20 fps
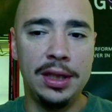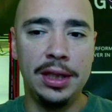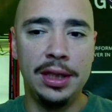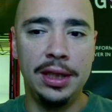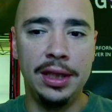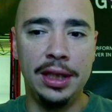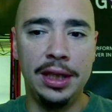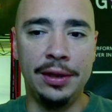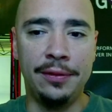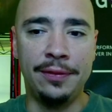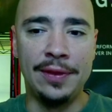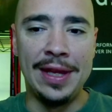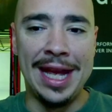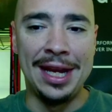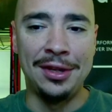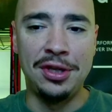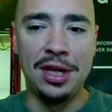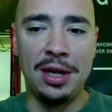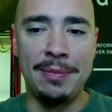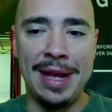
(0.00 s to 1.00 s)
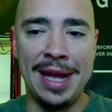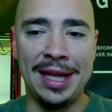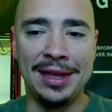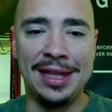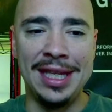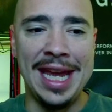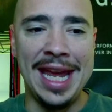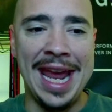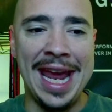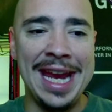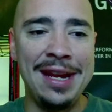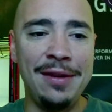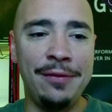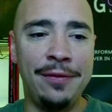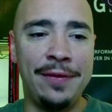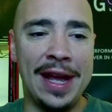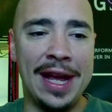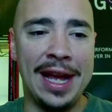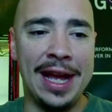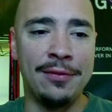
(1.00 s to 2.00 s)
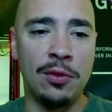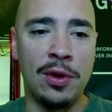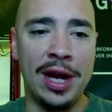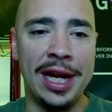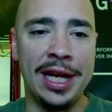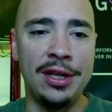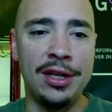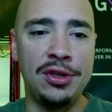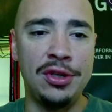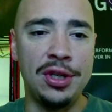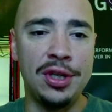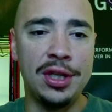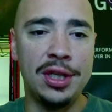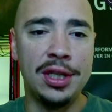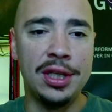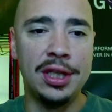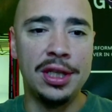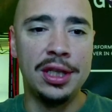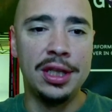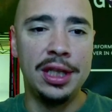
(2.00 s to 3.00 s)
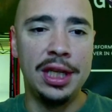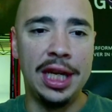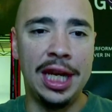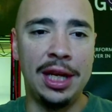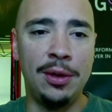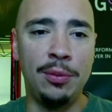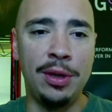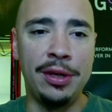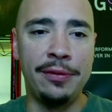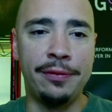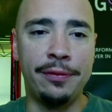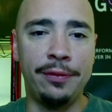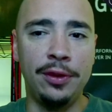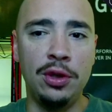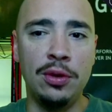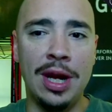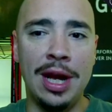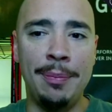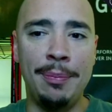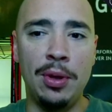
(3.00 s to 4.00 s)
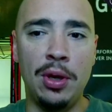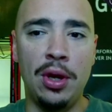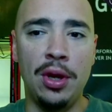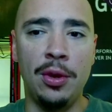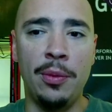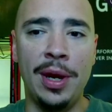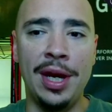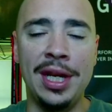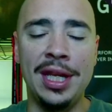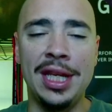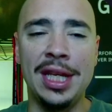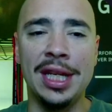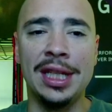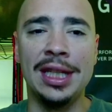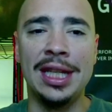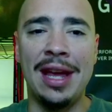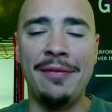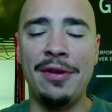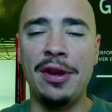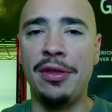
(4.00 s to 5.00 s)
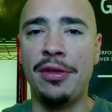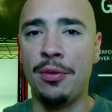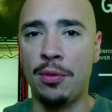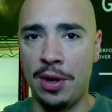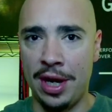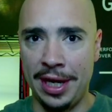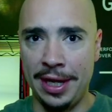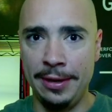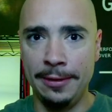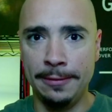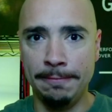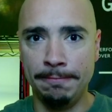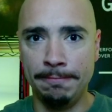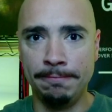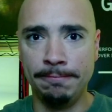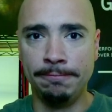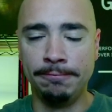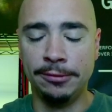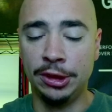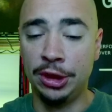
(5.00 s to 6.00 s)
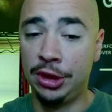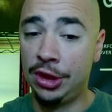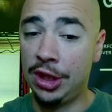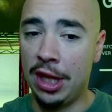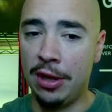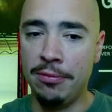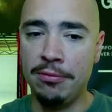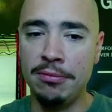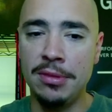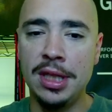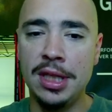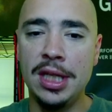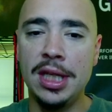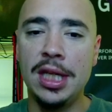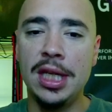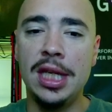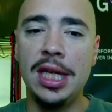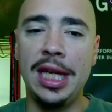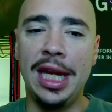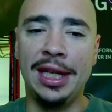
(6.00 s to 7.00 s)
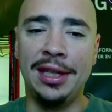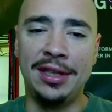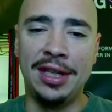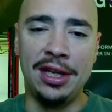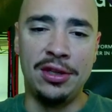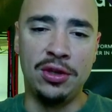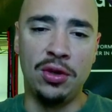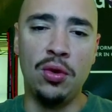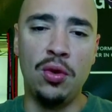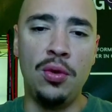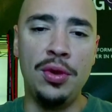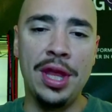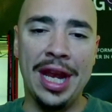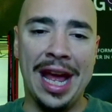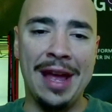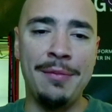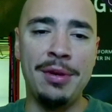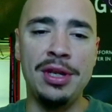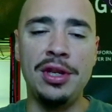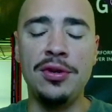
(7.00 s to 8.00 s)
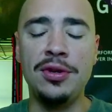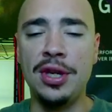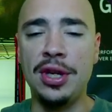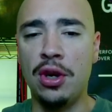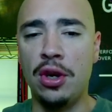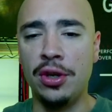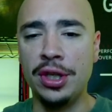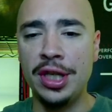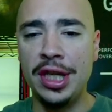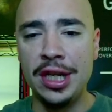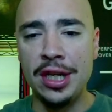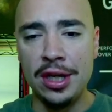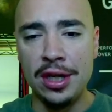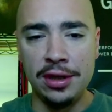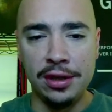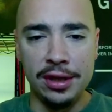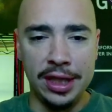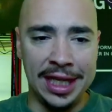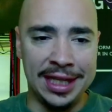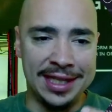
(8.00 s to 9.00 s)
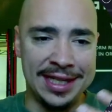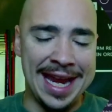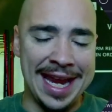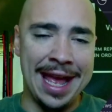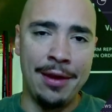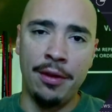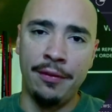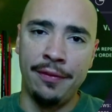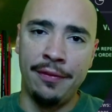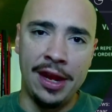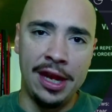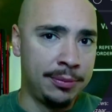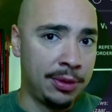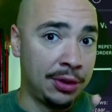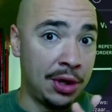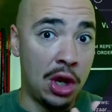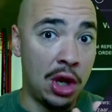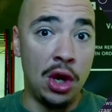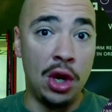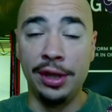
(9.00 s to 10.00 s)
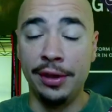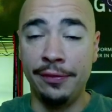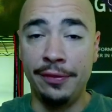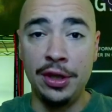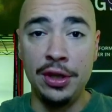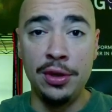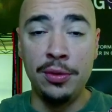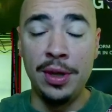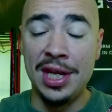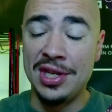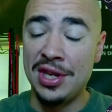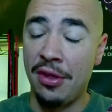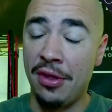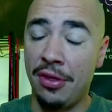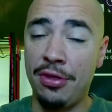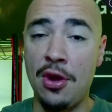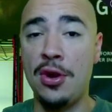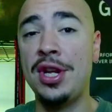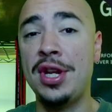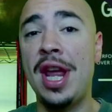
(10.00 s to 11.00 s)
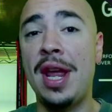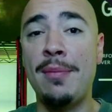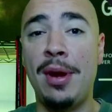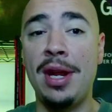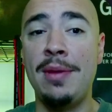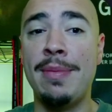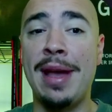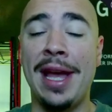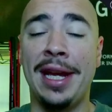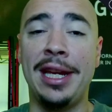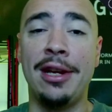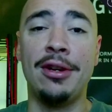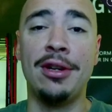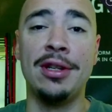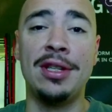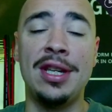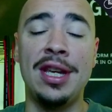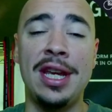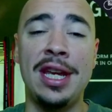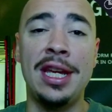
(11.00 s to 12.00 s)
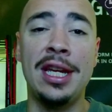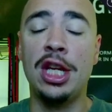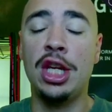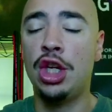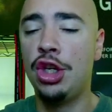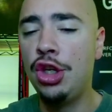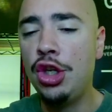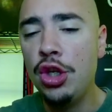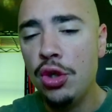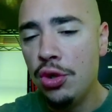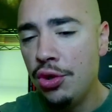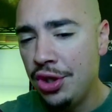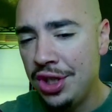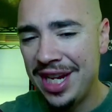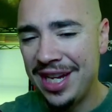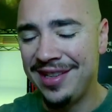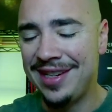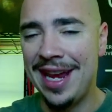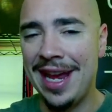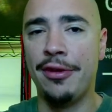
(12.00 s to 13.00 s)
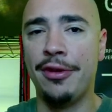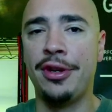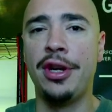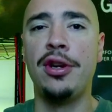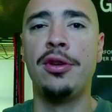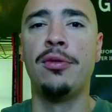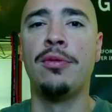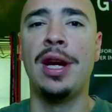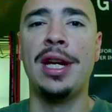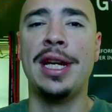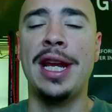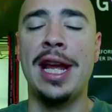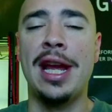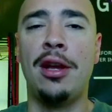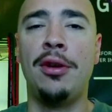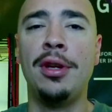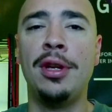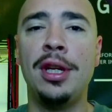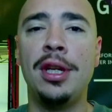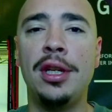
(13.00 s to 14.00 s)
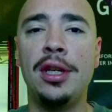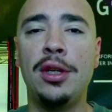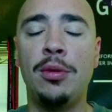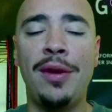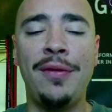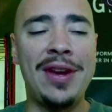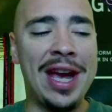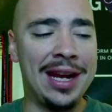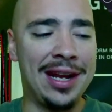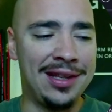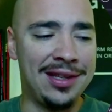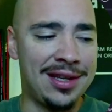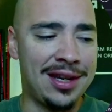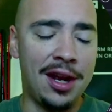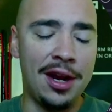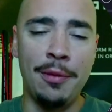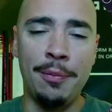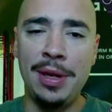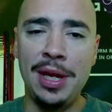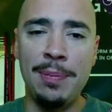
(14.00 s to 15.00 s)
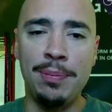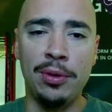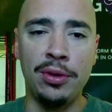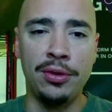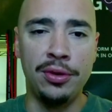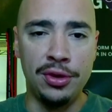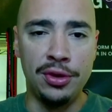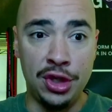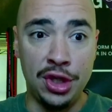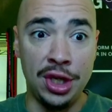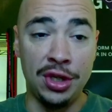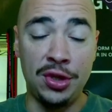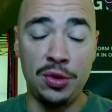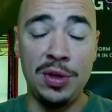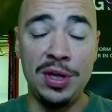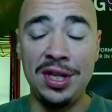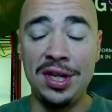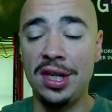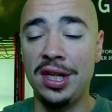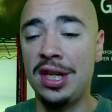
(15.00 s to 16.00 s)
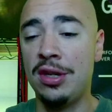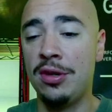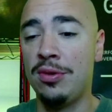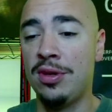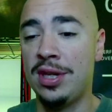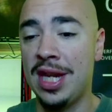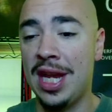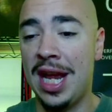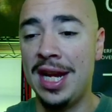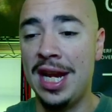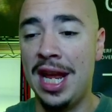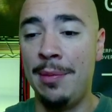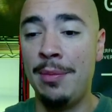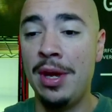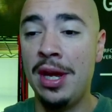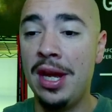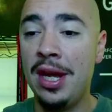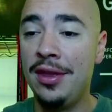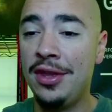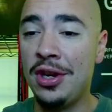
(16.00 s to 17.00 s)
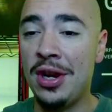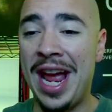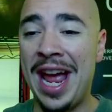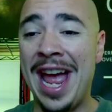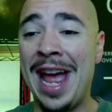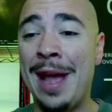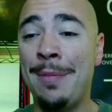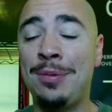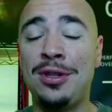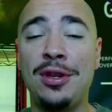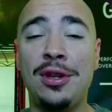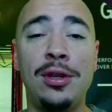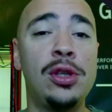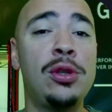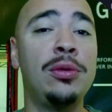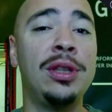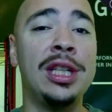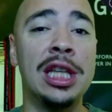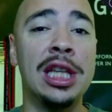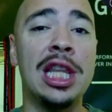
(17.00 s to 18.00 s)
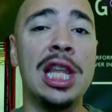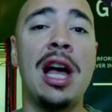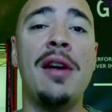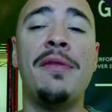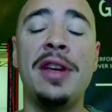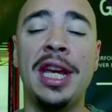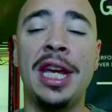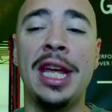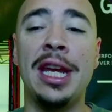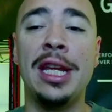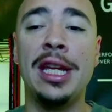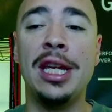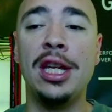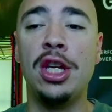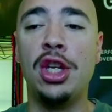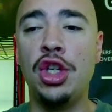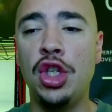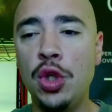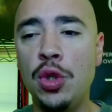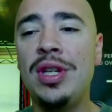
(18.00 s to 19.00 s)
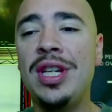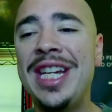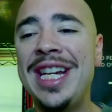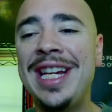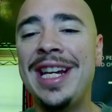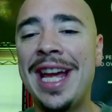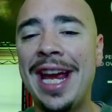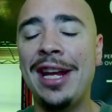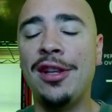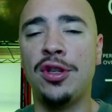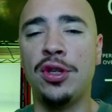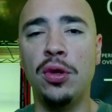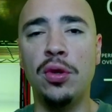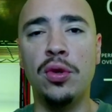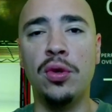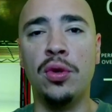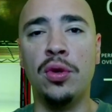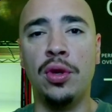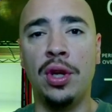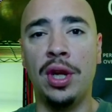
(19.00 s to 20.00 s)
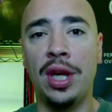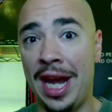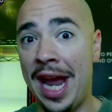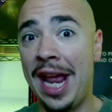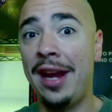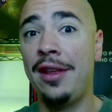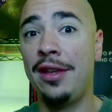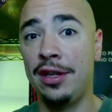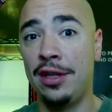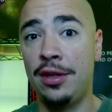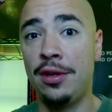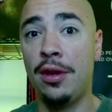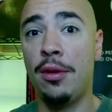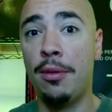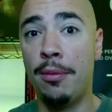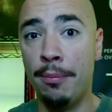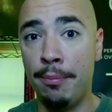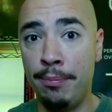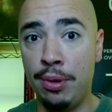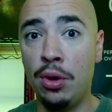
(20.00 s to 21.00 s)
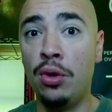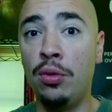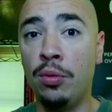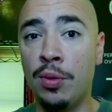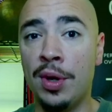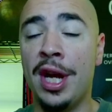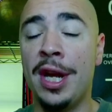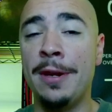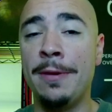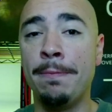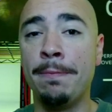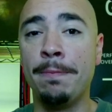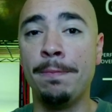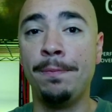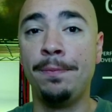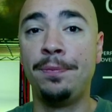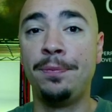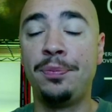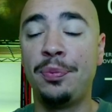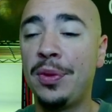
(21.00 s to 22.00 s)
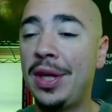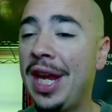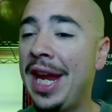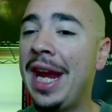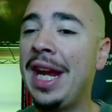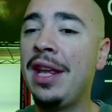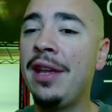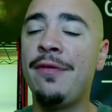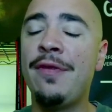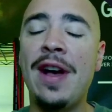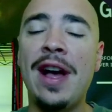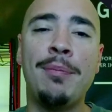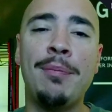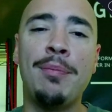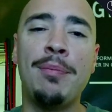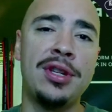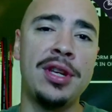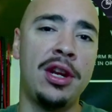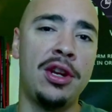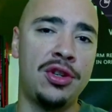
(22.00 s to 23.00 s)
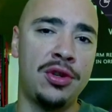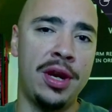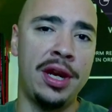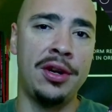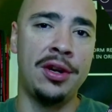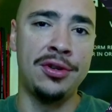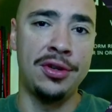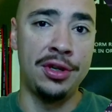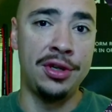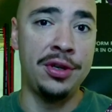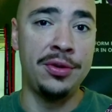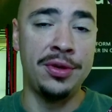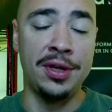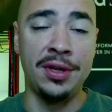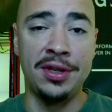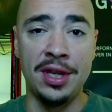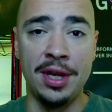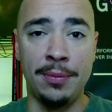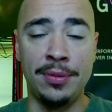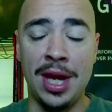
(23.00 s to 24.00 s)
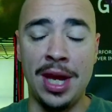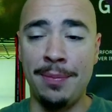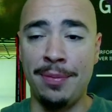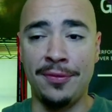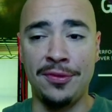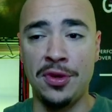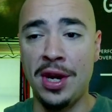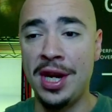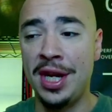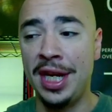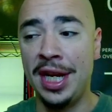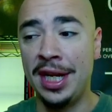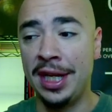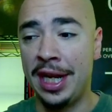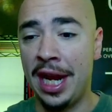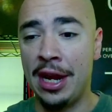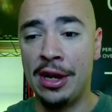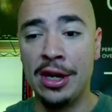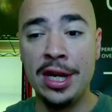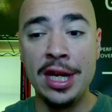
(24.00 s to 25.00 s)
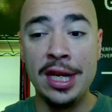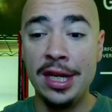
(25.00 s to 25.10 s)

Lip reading: It flashed at about the 8.5 range, and we flew up all the way to the 11.3. So, it's a tool that I've been using all year. It's now available to all of you. It's a 30-day money-back guarantee. Huge discount code right now. We've got a ton of people just recently who signed up. They're absolutely loving it. You need a tool ahead of this bull run. 85% of traders are using some type of trading indicator.